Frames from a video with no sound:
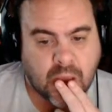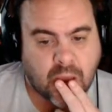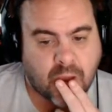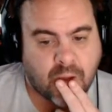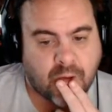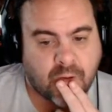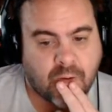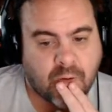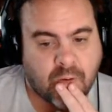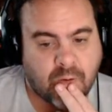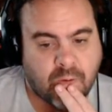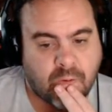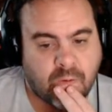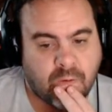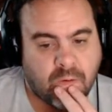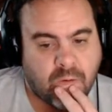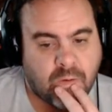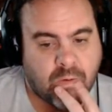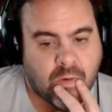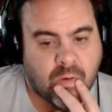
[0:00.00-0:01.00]

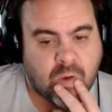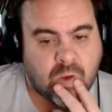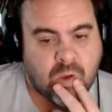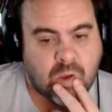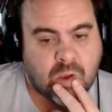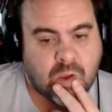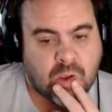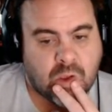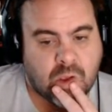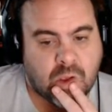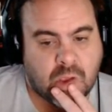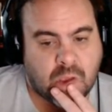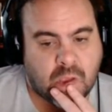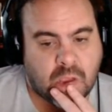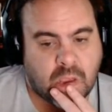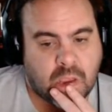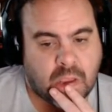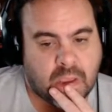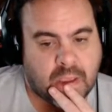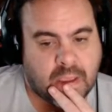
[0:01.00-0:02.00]

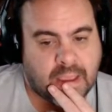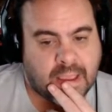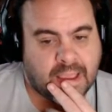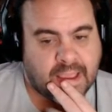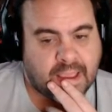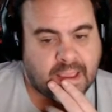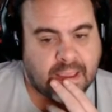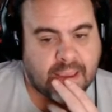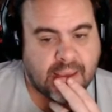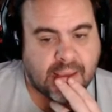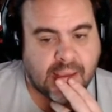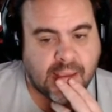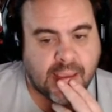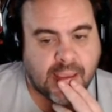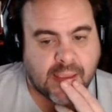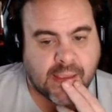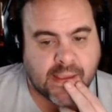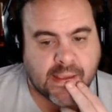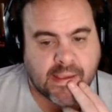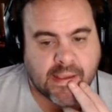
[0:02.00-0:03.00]

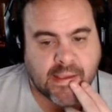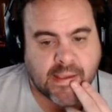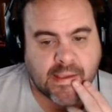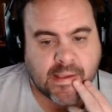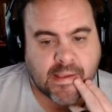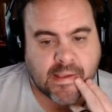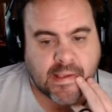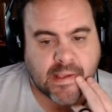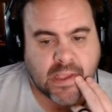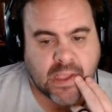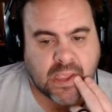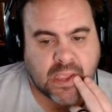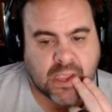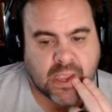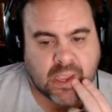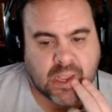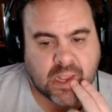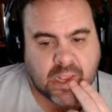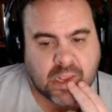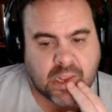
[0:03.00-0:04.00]

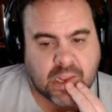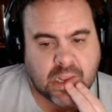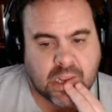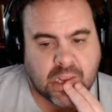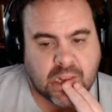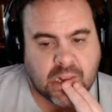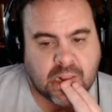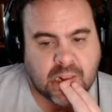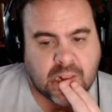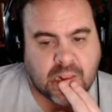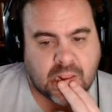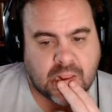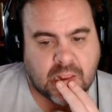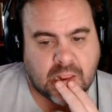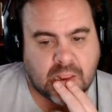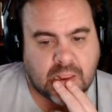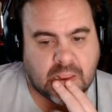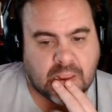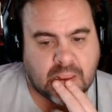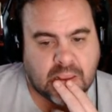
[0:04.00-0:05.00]

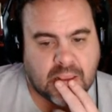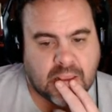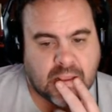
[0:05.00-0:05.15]
The person shown says nothing.